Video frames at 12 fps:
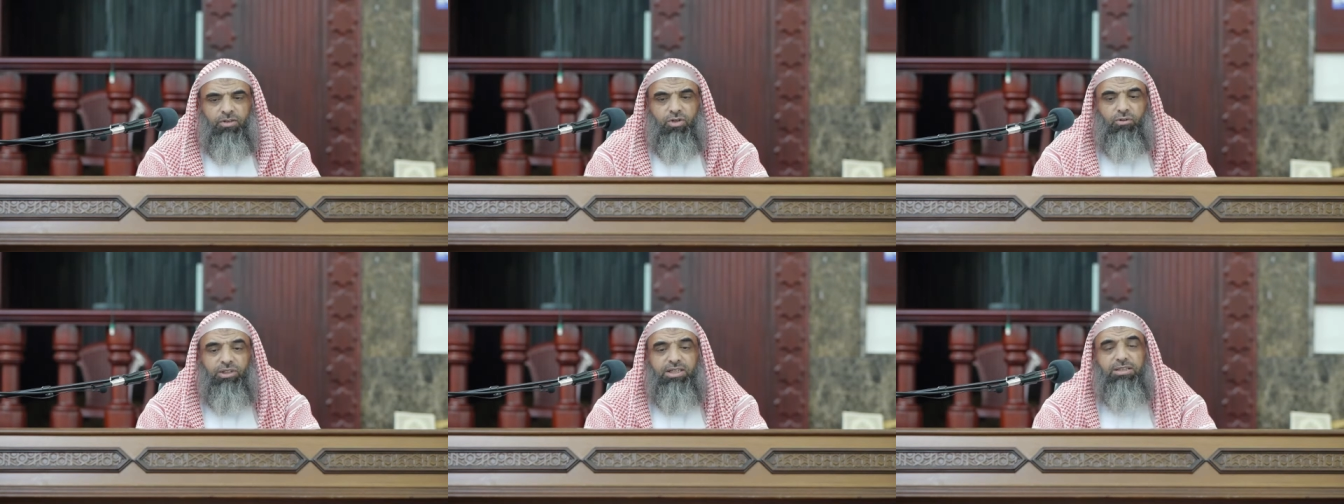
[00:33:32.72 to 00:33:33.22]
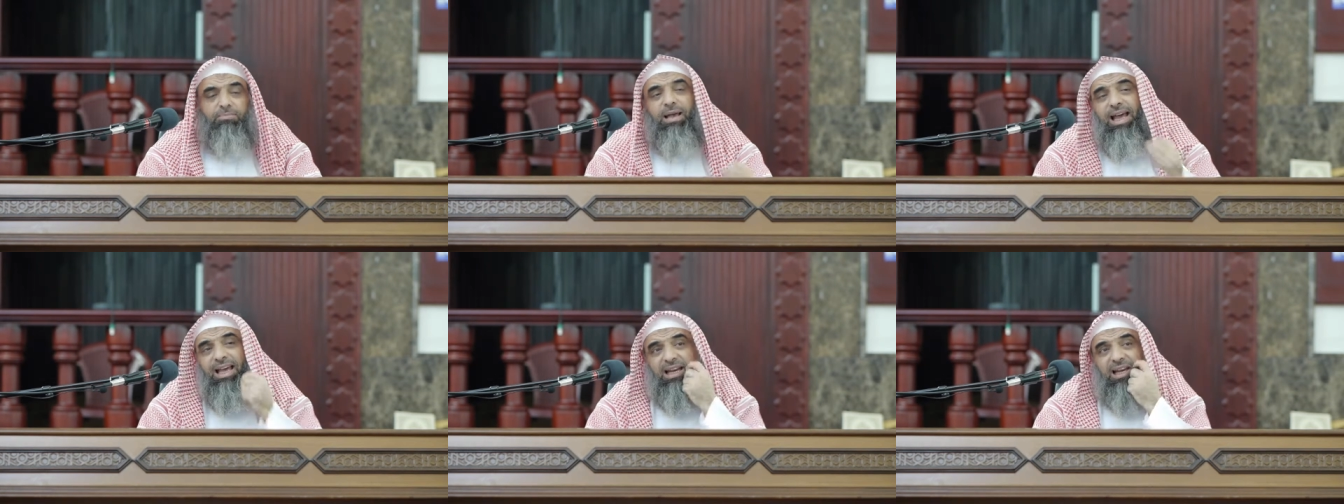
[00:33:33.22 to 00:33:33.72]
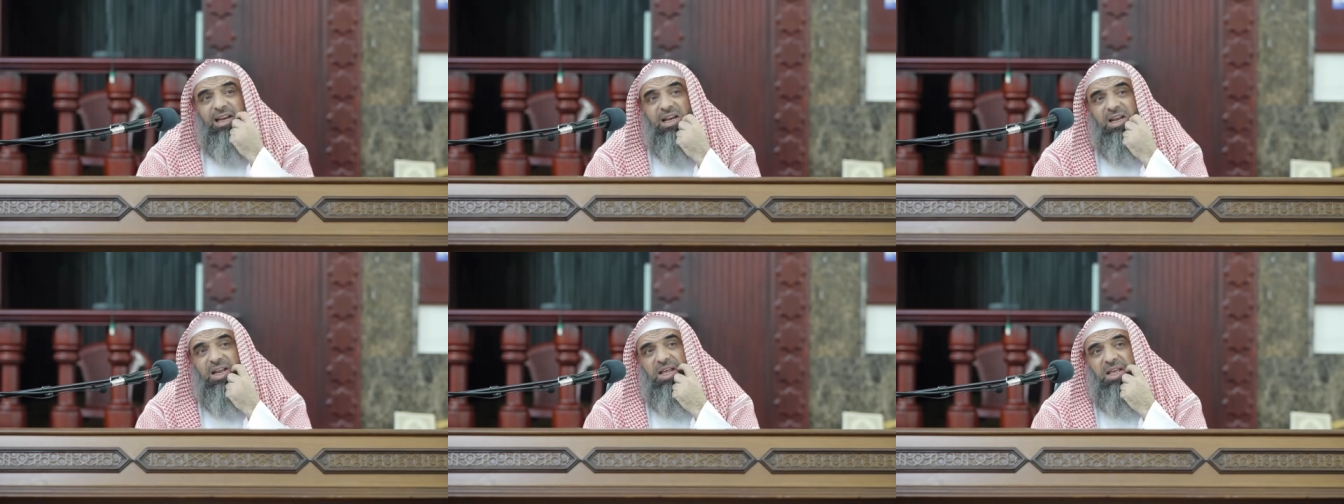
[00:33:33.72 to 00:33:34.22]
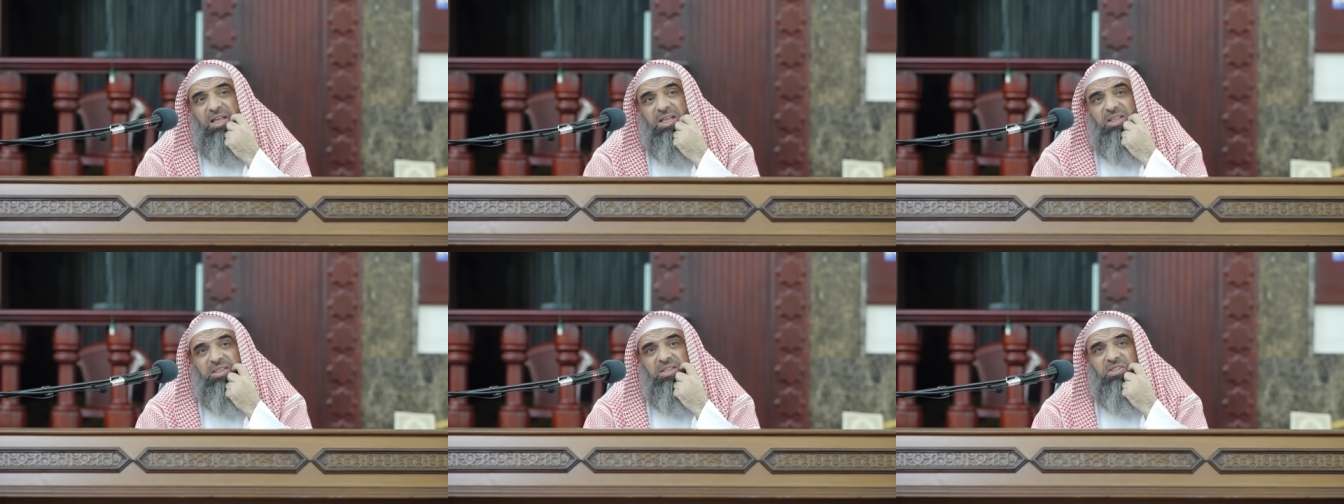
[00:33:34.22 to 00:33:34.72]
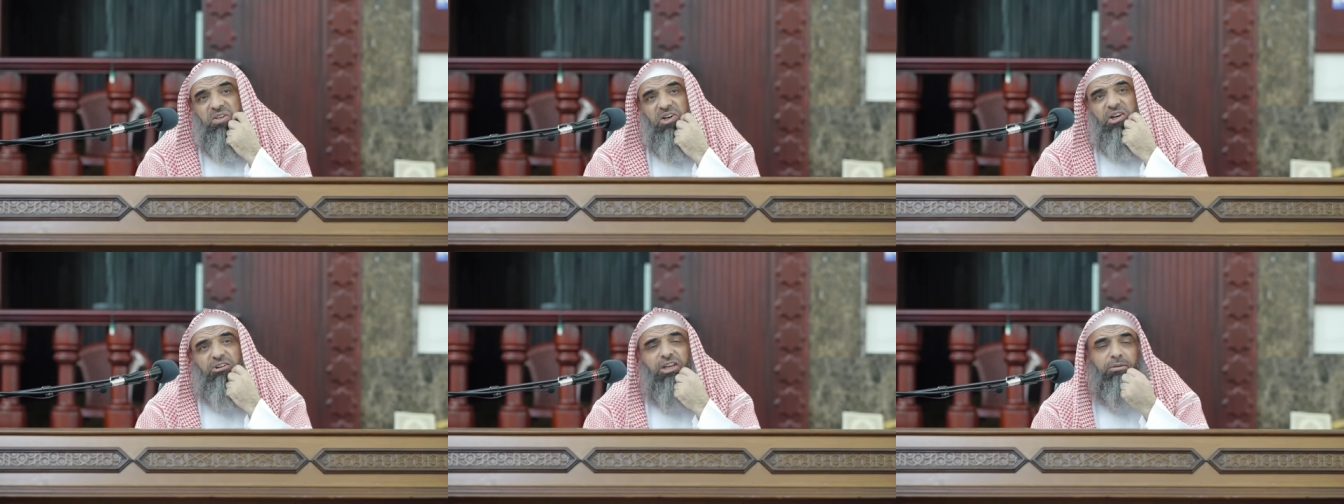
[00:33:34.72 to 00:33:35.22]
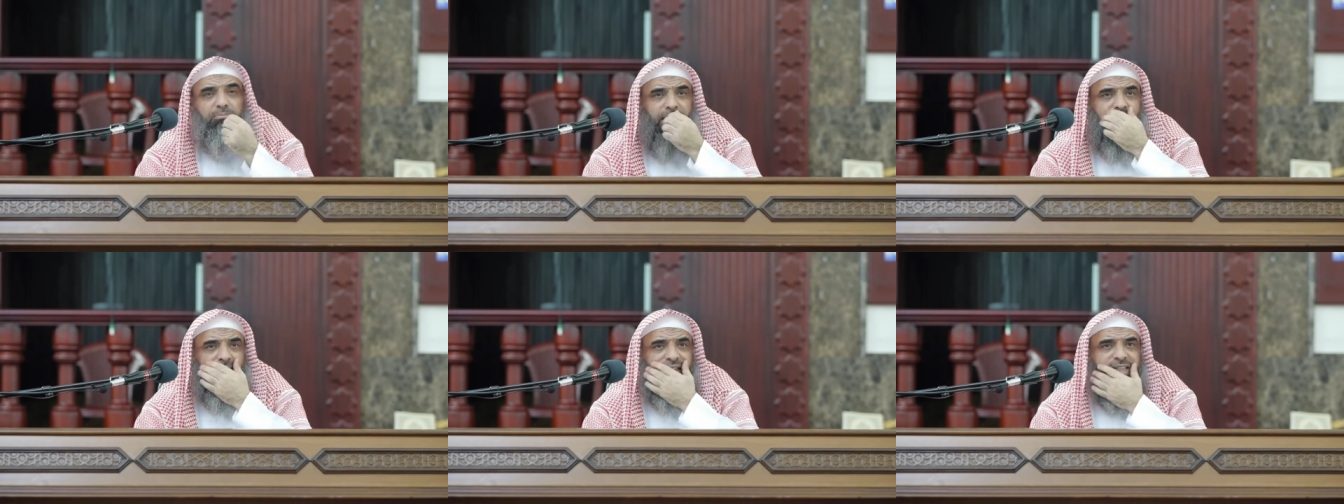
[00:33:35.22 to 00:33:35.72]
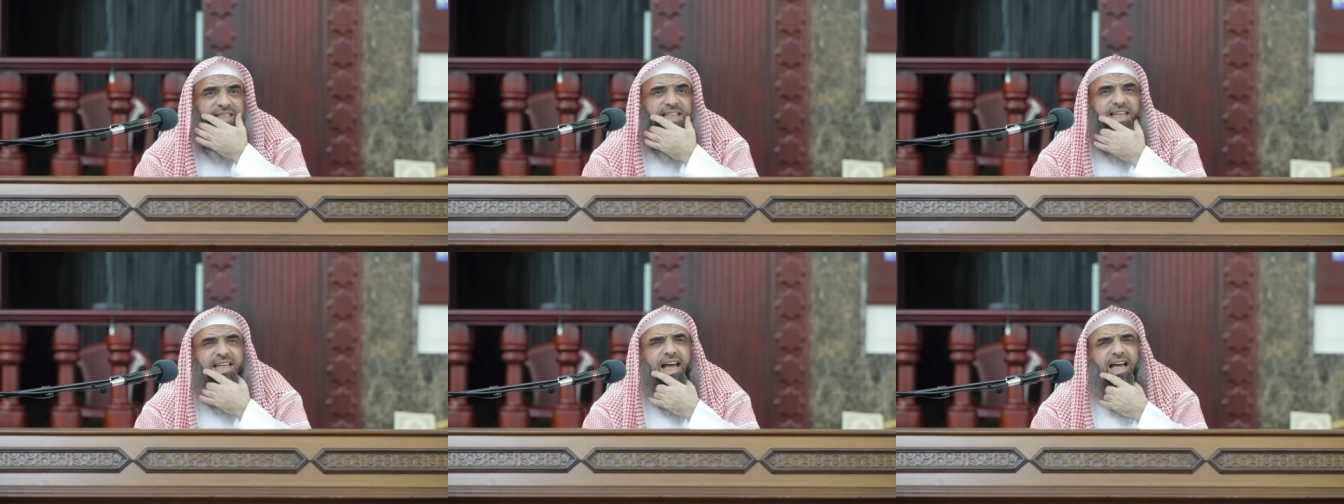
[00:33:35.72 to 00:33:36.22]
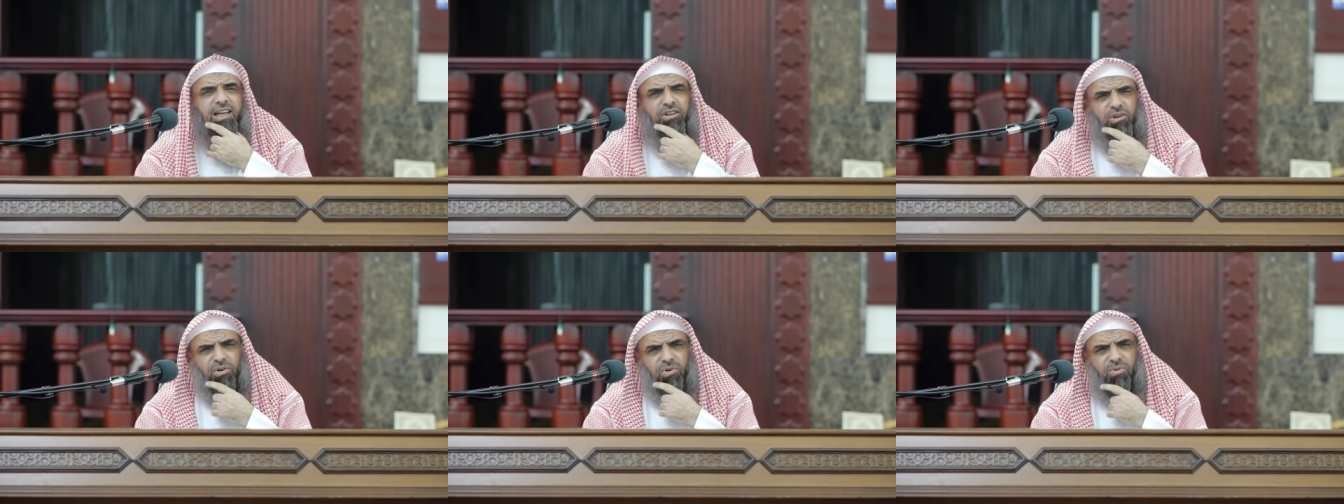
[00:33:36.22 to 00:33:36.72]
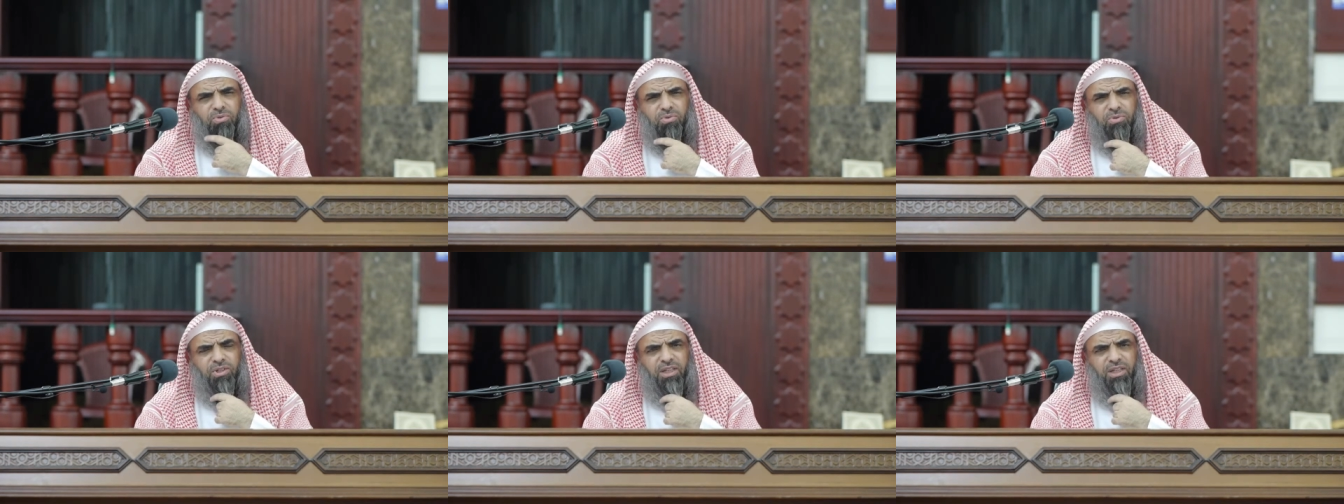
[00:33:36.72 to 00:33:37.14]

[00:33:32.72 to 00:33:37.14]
So this man, this arrogant man, does he not know